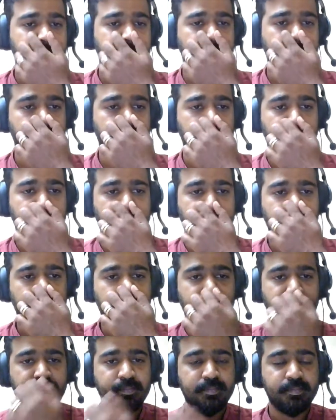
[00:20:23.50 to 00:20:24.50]

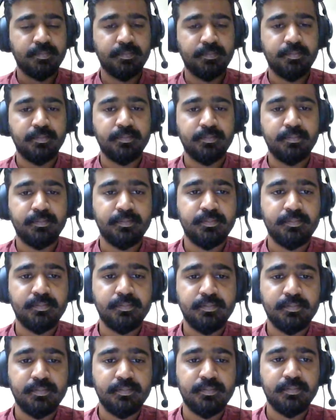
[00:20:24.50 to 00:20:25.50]

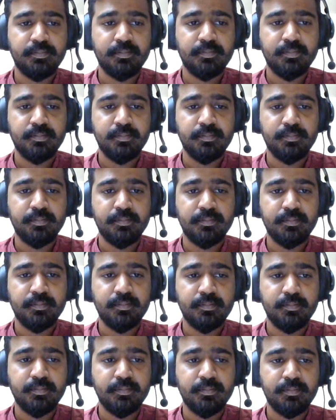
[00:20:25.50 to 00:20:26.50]

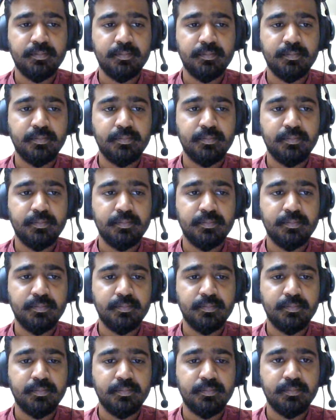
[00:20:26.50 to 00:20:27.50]

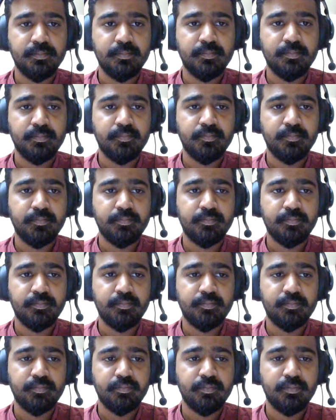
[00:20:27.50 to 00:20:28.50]

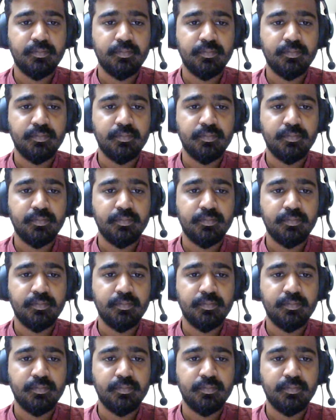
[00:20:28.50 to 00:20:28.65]
No one is speaking in this clip.